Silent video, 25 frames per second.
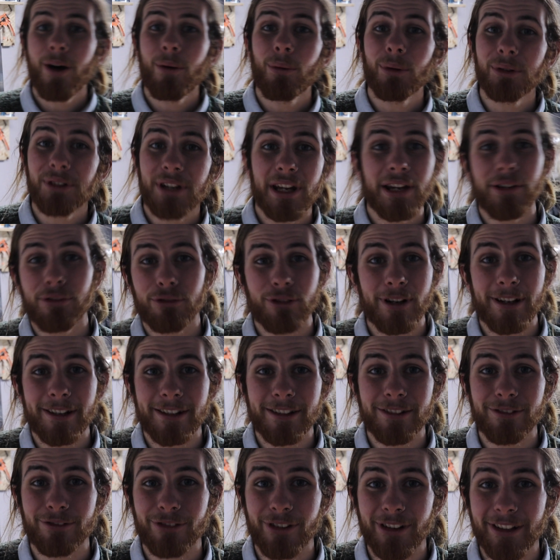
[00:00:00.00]
whatever I
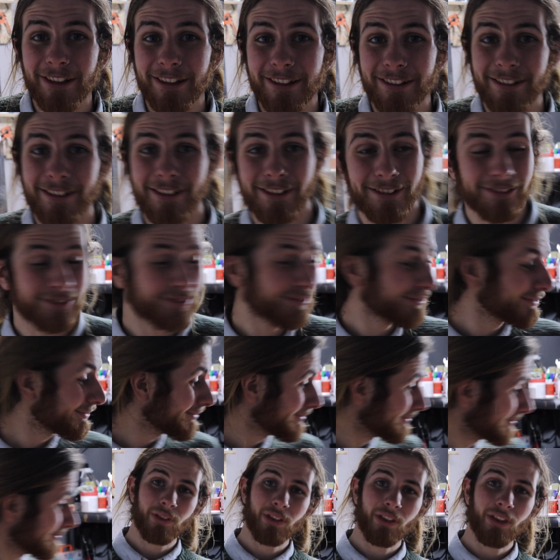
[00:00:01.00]
can find.
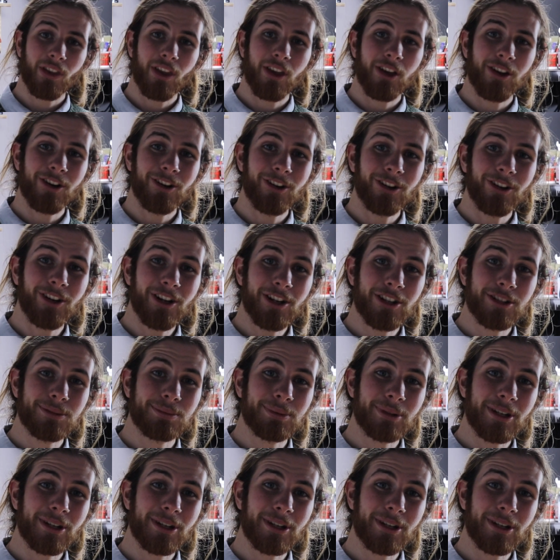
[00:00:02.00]
let's